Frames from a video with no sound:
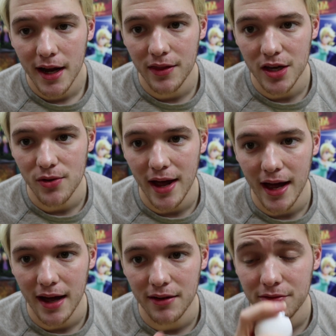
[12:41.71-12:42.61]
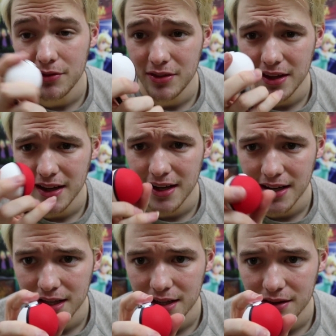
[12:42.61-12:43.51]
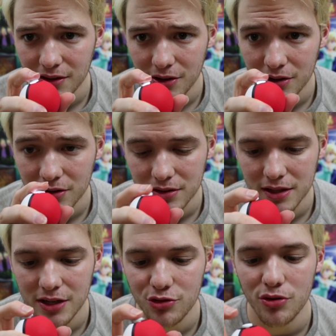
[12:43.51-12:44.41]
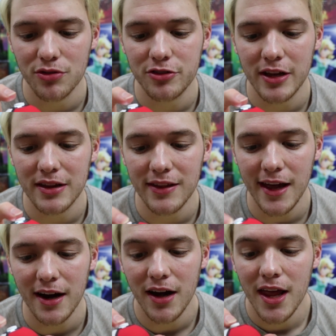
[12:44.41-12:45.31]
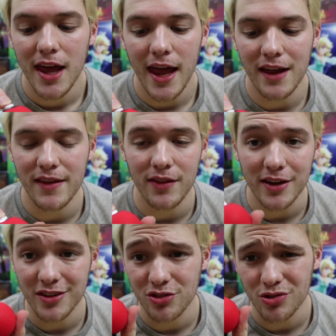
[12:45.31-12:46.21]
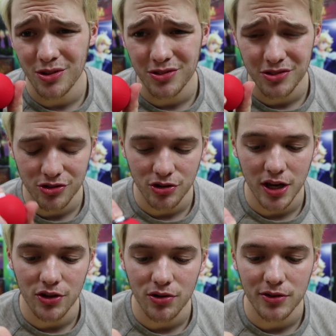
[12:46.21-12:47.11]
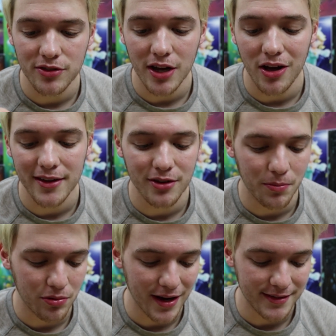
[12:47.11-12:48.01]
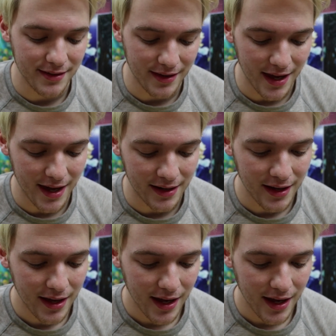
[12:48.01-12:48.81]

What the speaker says: And then you have the little control stick there, and then the control stick also presses in.